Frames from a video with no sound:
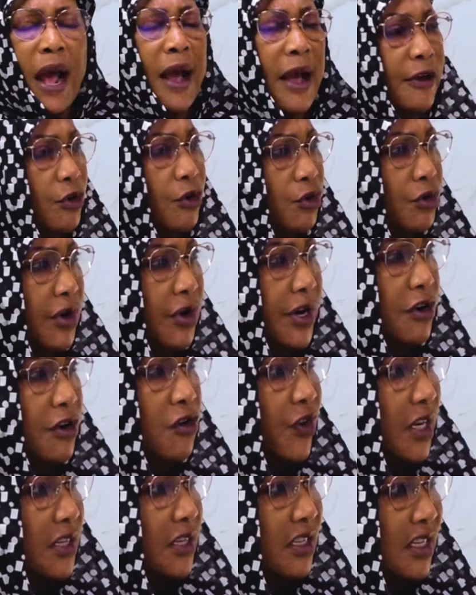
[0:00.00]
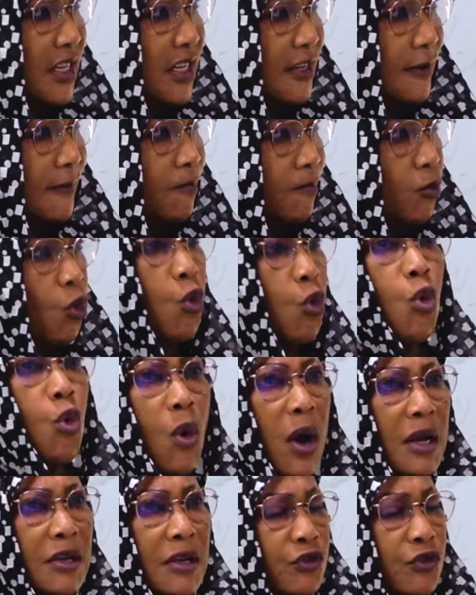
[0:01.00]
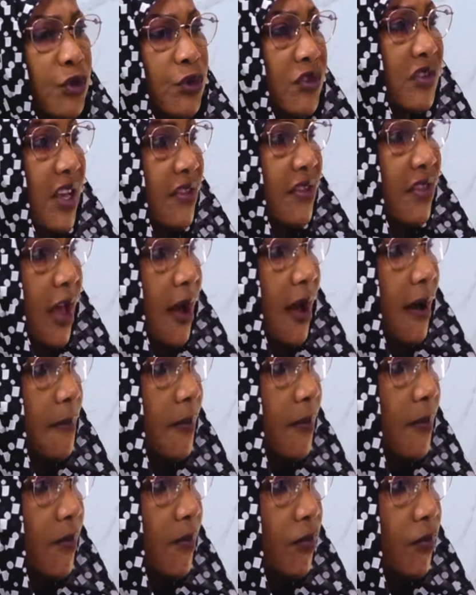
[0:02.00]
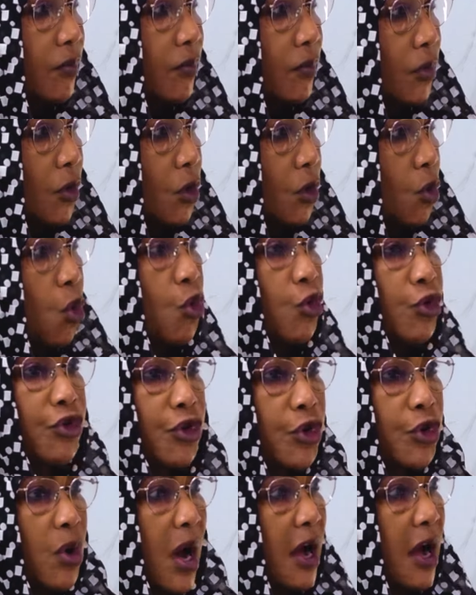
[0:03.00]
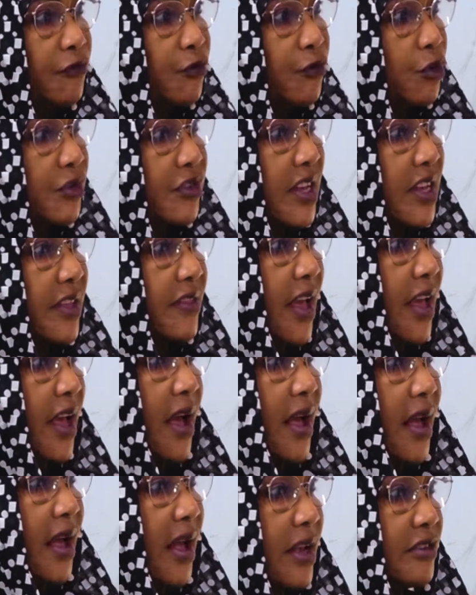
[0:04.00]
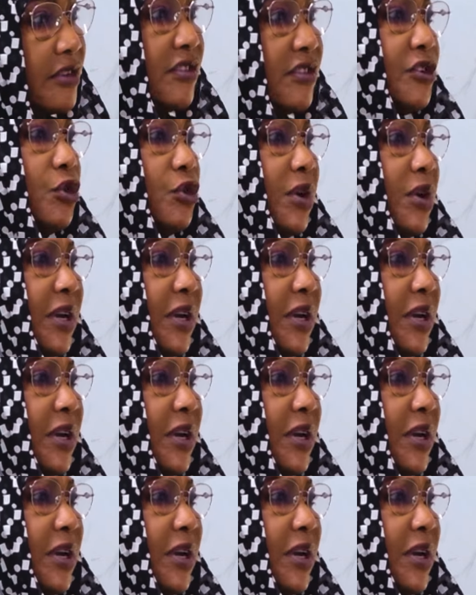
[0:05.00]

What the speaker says: are you renovating it? Who wants to stay there? Who do you have to stay there? Is it your